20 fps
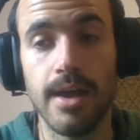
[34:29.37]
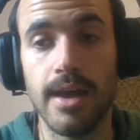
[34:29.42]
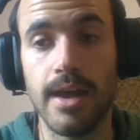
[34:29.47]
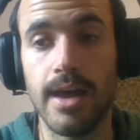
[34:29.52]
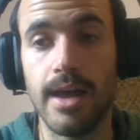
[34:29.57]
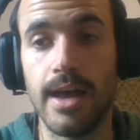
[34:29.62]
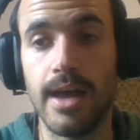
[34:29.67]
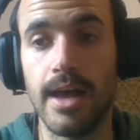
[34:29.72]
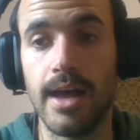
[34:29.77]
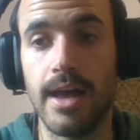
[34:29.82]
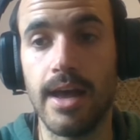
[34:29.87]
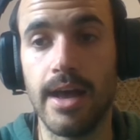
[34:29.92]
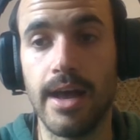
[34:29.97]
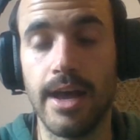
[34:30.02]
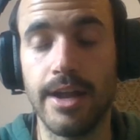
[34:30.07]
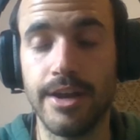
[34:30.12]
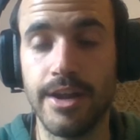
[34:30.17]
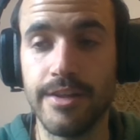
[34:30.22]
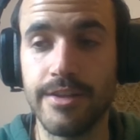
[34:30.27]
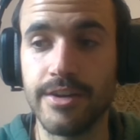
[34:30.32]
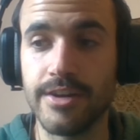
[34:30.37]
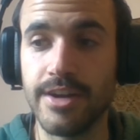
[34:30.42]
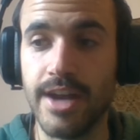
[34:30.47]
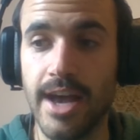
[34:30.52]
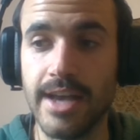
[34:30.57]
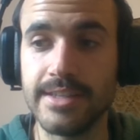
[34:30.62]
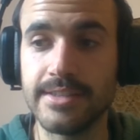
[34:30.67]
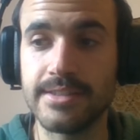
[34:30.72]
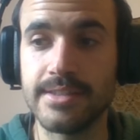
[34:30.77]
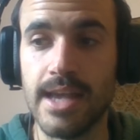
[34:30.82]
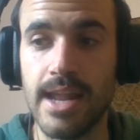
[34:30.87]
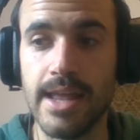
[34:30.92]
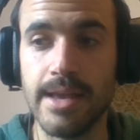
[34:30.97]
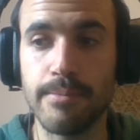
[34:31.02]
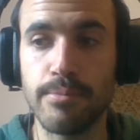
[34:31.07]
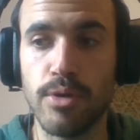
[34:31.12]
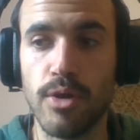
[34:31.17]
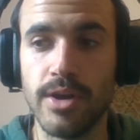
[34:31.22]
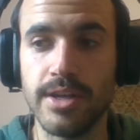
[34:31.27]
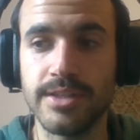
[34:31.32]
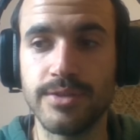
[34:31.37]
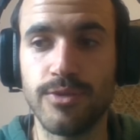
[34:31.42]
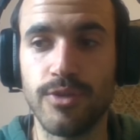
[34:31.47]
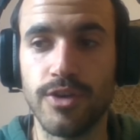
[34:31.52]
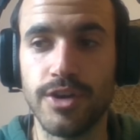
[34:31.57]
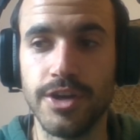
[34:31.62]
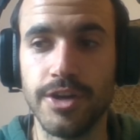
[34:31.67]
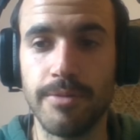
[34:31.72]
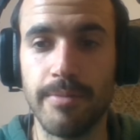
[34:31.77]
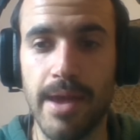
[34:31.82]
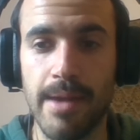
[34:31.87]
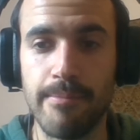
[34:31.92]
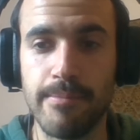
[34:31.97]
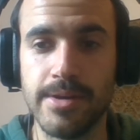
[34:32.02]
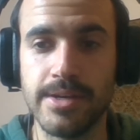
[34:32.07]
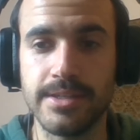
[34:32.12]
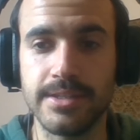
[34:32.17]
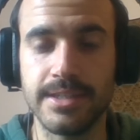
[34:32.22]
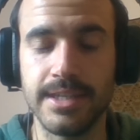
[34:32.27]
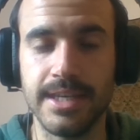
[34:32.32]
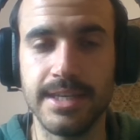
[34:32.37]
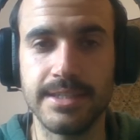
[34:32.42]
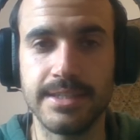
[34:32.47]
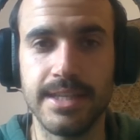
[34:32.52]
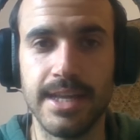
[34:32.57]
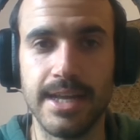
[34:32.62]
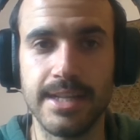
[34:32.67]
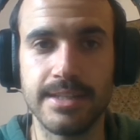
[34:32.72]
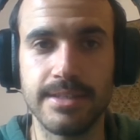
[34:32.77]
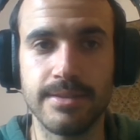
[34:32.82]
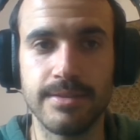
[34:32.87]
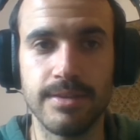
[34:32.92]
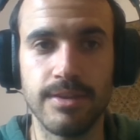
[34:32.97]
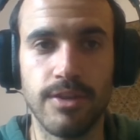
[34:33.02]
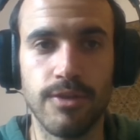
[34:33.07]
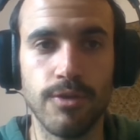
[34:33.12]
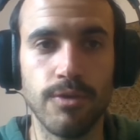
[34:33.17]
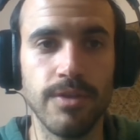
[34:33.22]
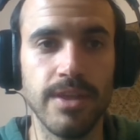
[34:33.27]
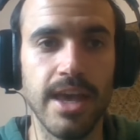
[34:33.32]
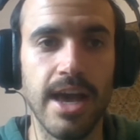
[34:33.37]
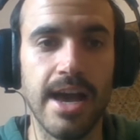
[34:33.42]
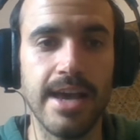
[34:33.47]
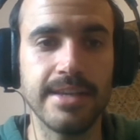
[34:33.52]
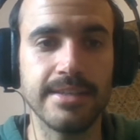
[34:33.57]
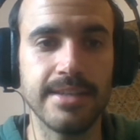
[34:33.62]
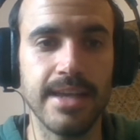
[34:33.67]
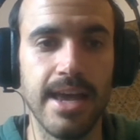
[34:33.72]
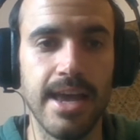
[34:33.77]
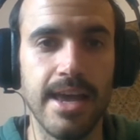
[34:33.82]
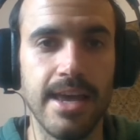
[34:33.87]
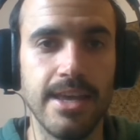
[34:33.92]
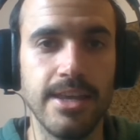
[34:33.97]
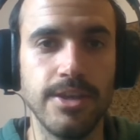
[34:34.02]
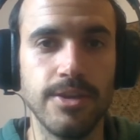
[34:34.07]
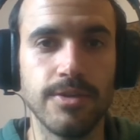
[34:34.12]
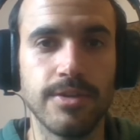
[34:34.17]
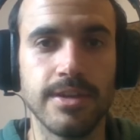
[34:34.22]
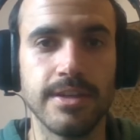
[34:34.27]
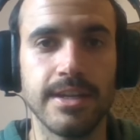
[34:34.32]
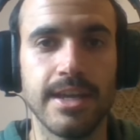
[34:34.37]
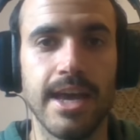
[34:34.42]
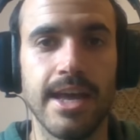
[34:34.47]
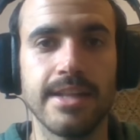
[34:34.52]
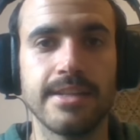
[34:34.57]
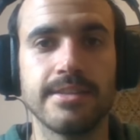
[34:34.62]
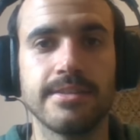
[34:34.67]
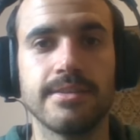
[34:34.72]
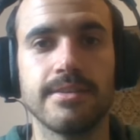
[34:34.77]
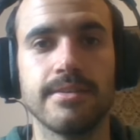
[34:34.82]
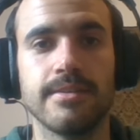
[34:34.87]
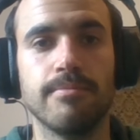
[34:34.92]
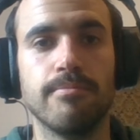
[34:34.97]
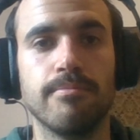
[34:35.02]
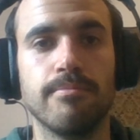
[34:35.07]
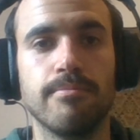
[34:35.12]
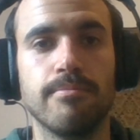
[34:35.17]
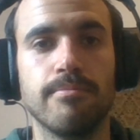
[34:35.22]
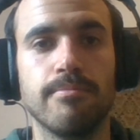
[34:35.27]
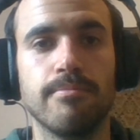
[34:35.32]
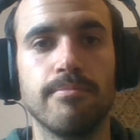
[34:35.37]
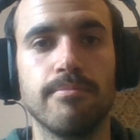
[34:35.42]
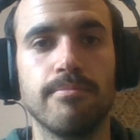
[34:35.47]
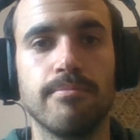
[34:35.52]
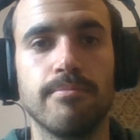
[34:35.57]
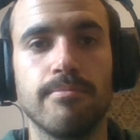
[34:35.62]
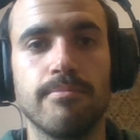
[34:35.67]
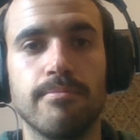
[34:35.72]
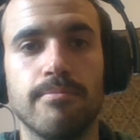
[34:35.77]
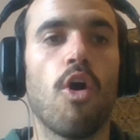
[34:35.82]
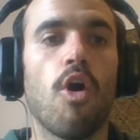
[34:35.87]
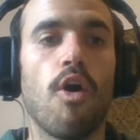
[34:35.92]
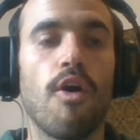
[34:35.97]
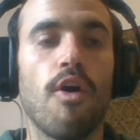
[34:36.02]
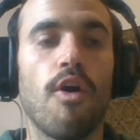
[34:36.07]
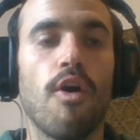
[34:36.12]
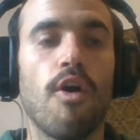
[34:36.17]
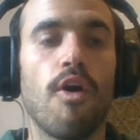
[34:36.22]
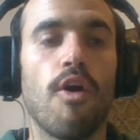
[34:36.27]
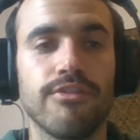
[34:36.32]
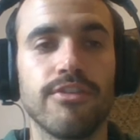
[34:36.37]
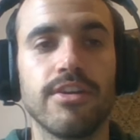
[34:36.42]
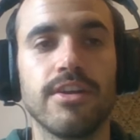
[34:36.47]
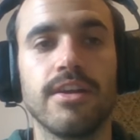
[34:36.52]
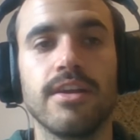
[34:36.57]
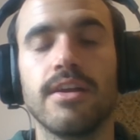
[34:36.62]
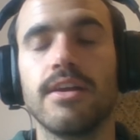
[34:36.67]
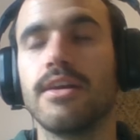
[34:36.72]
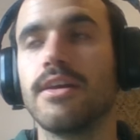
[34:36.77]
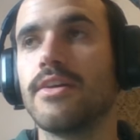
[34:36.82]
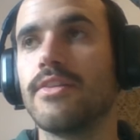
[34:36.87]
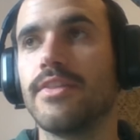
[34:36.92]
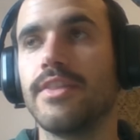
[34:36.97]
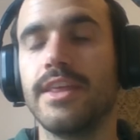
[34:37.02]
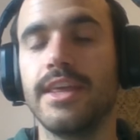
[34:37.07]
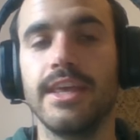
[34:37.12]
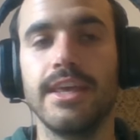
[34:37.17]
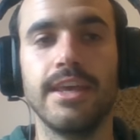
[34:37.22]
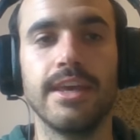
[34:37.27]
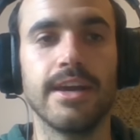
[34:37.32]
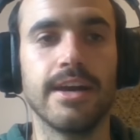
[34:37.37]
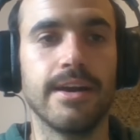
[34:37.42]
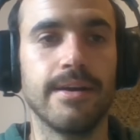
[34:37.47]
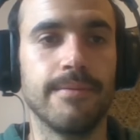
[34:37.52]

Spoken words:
another nice selling point for your members is that through the ISA you can get money off the